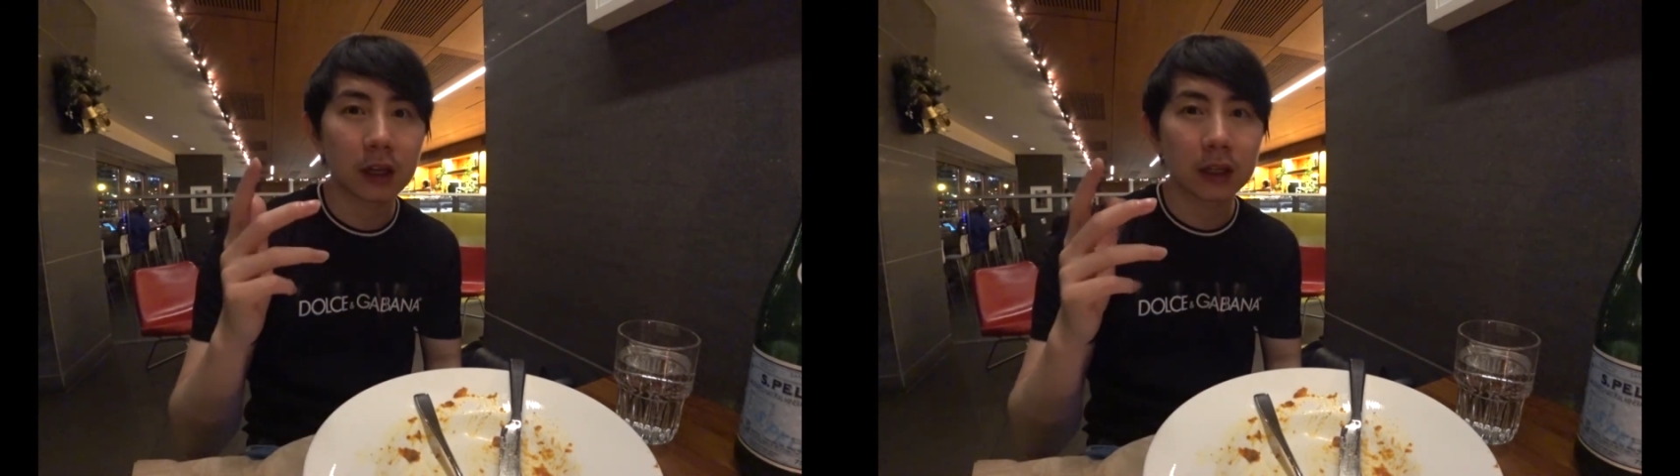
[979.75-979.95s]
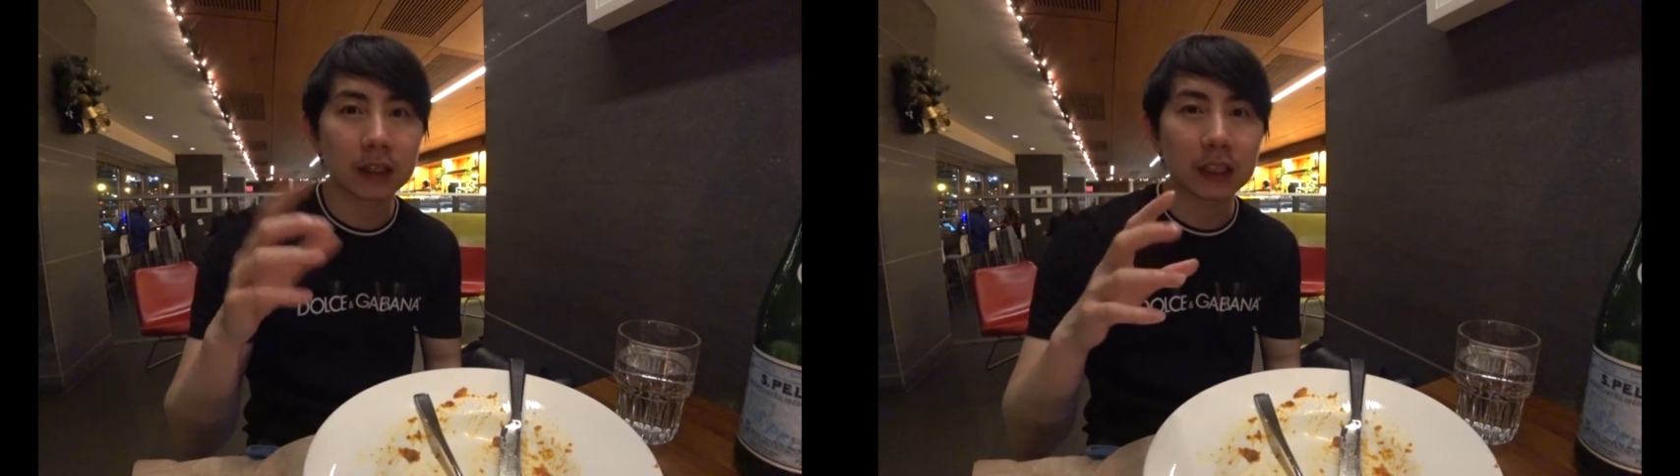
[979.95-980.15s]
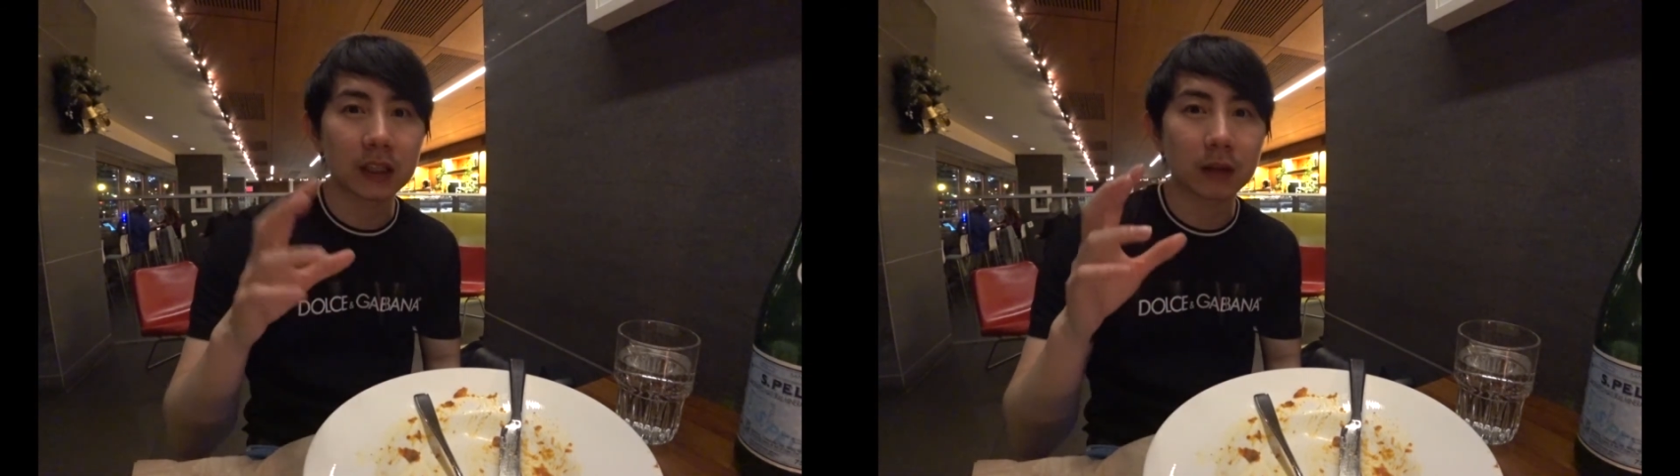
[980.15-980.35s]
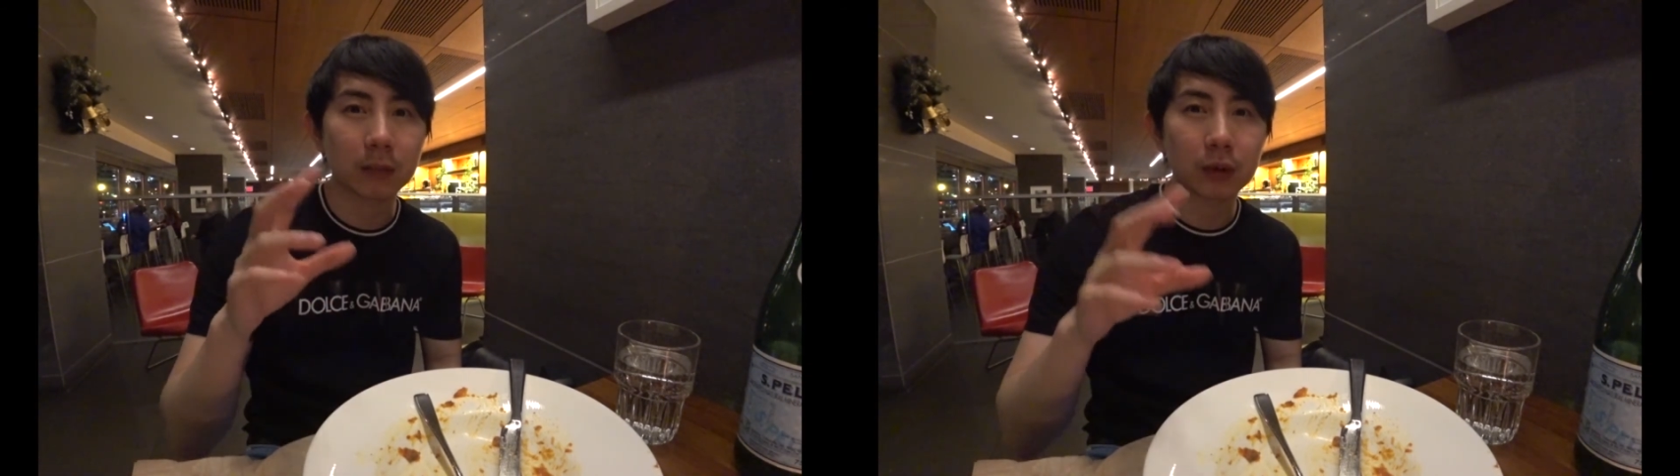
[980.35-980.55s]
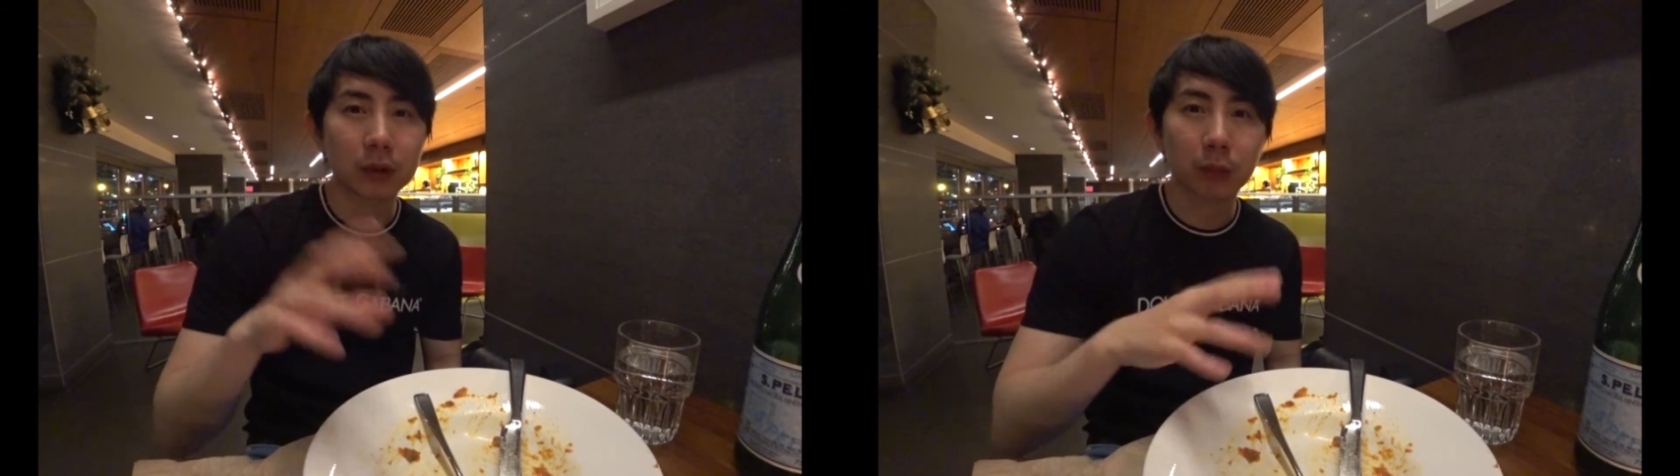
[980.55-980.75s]
The
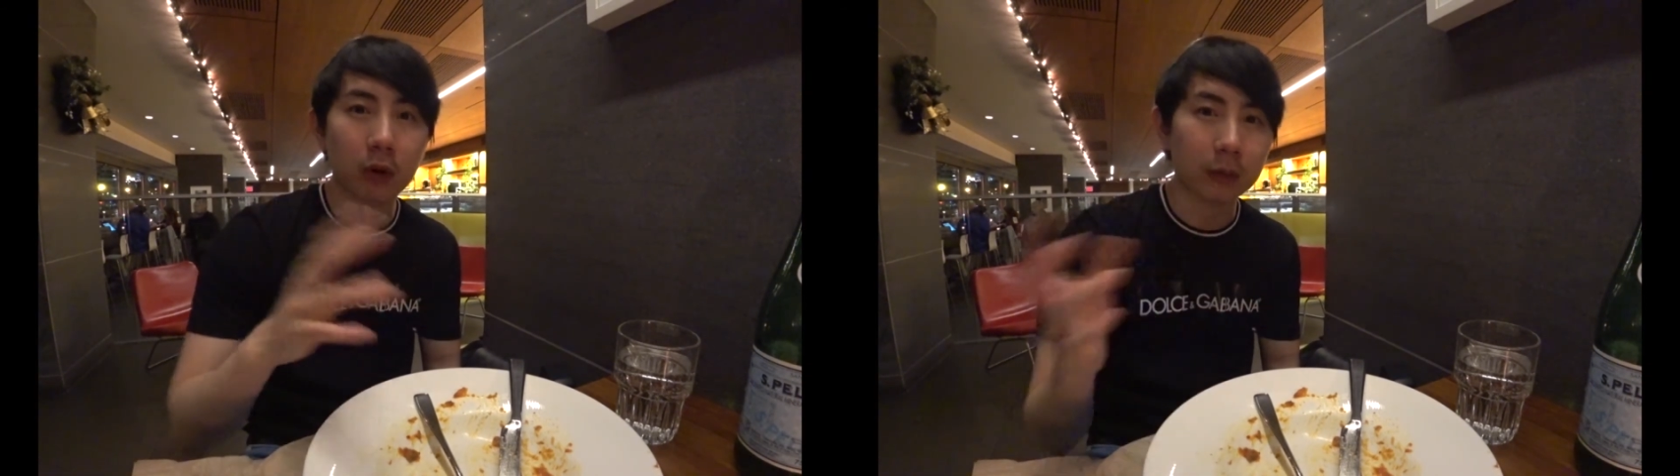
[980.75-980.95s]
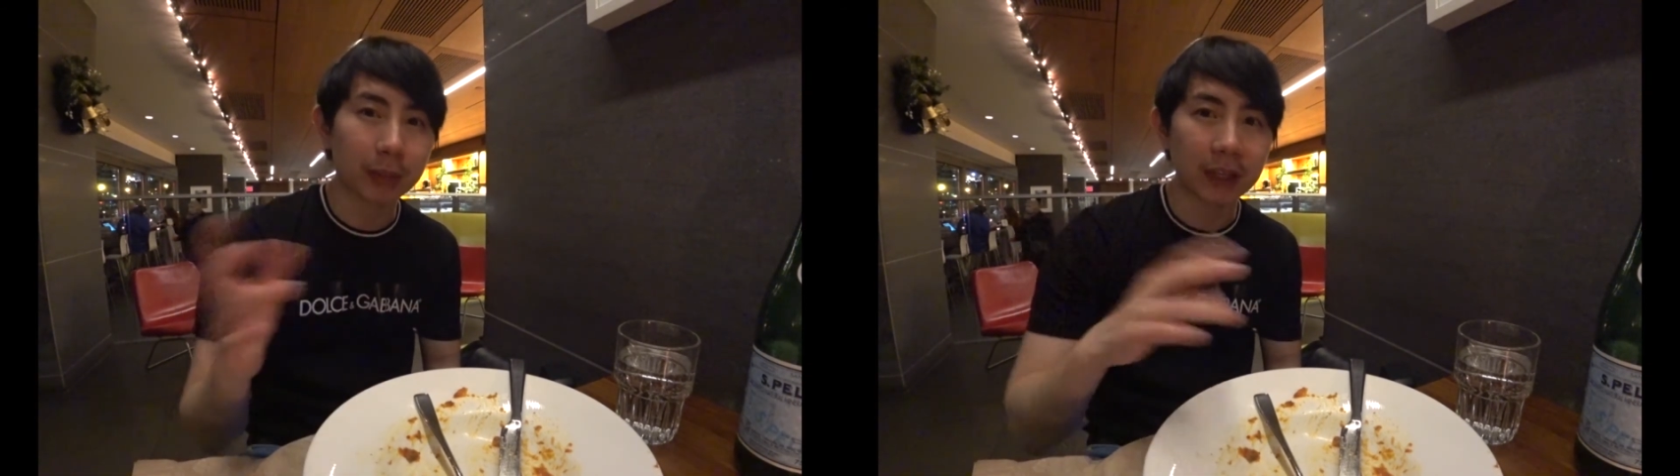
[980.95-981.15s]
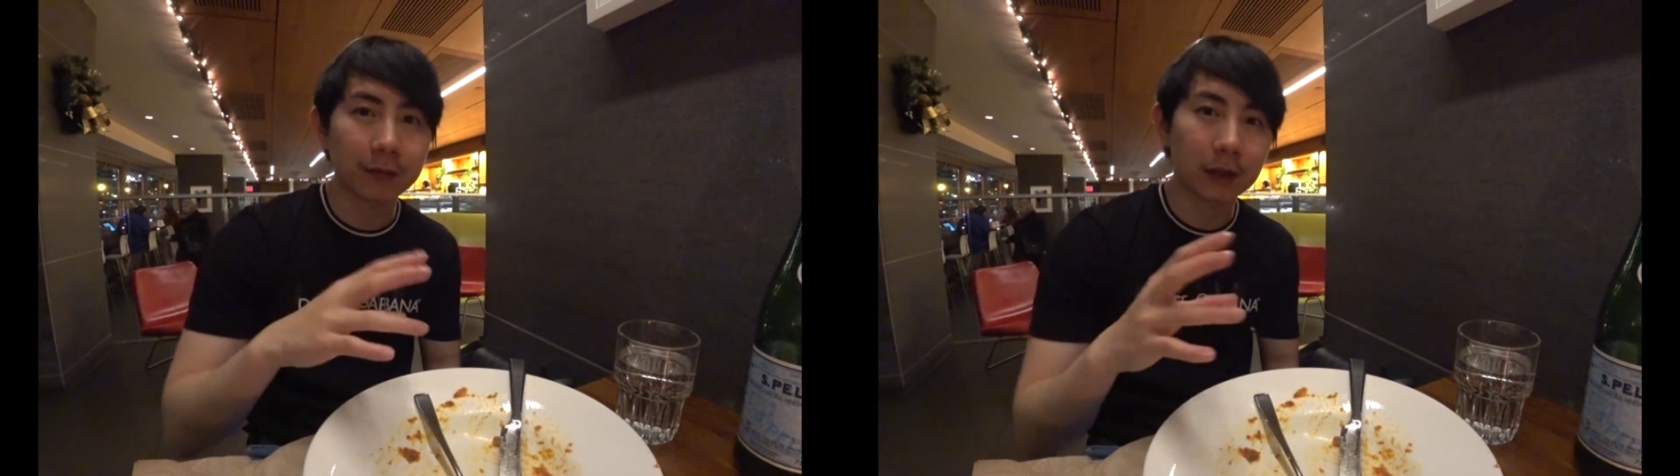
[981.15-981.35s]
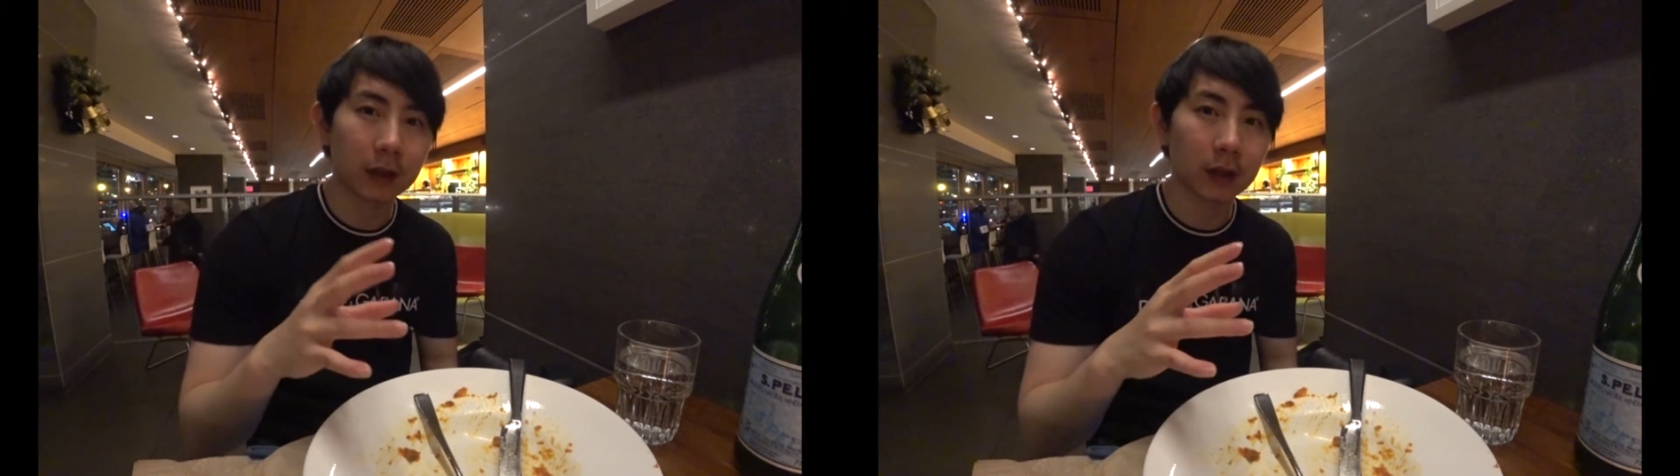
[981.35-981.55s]
pulled pork beef and